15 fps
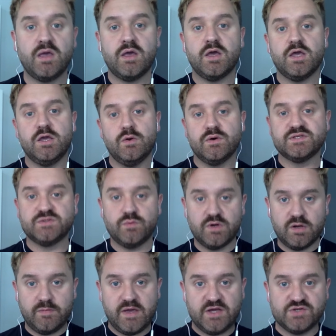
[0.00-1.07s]
You also want
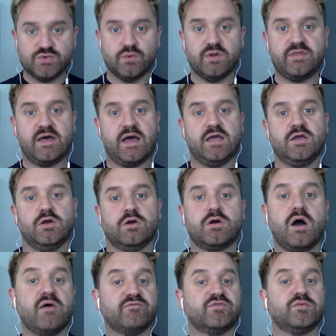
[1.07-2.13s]
to make sure that you're
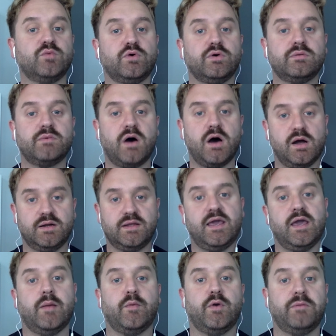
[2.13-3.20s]
comfortable on
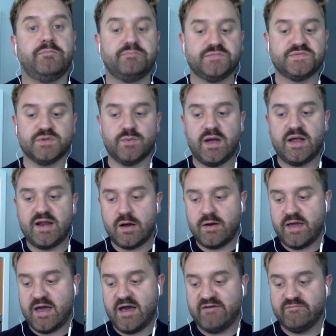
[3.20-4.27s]
camera. So right now I
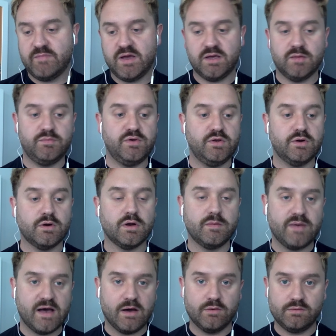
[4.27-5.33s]
have my computer
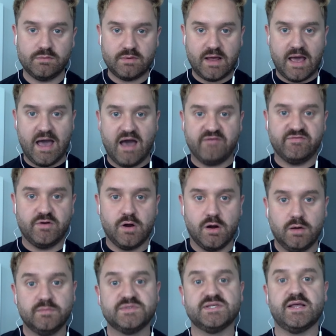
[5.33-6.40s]
about half an
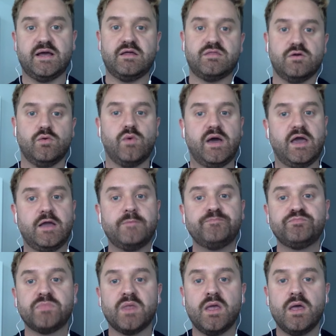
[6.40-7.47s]
arm's length away,
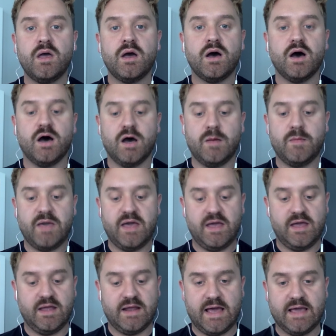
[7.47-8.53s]

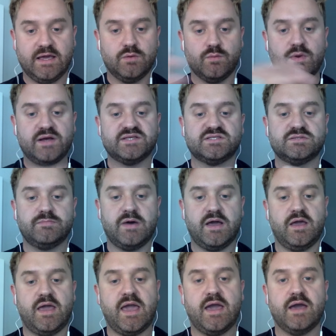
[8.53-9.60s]
and I can rest
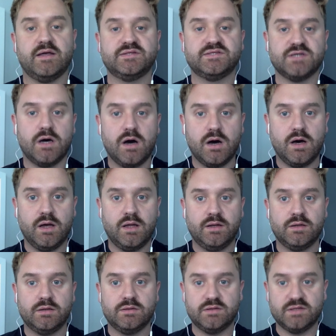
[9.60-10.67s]
my hands
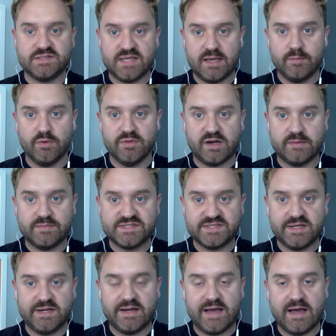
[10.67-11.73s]
on the table that I'm
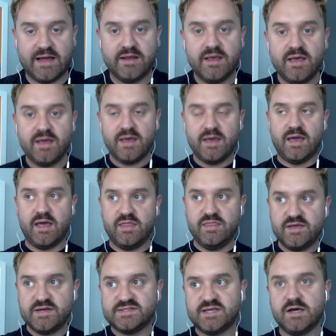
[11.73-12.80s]
sitting at. And
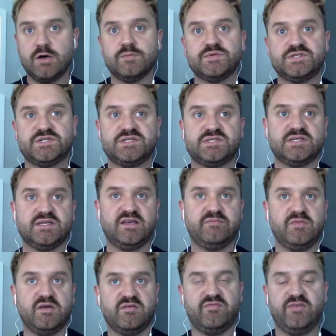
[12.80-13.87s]
this helps just to give
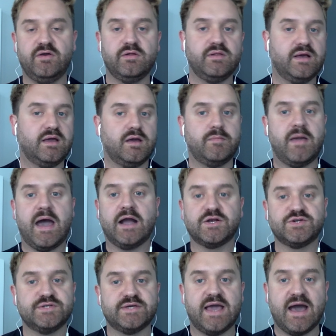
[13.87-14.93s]
me a feel like I'm
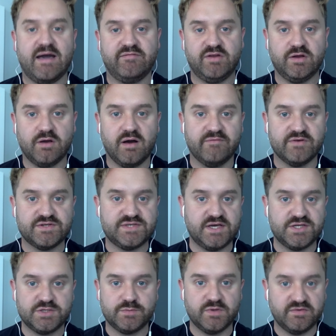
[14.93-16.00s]
actually having a
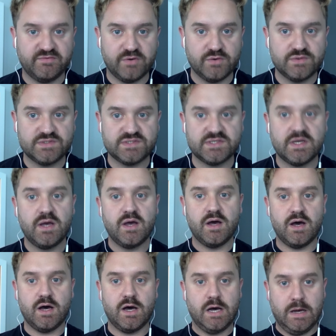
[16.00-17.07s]
conversation with folks.
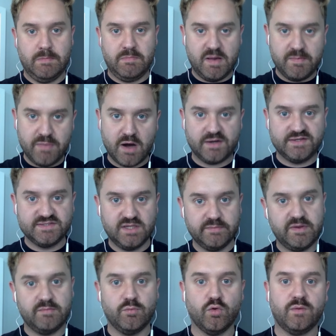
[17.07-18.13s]
My body's a little
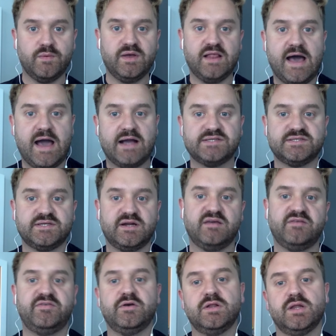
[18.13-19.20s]
bit more relaxed and I
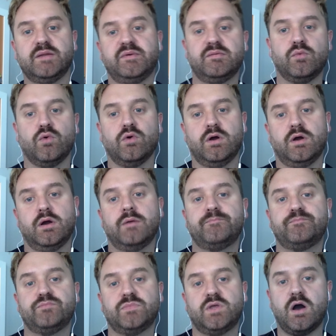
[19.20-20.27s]
feel a little bit more
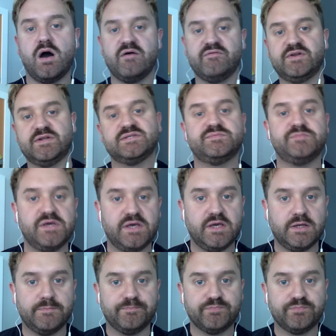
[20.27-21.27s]
confident speaking.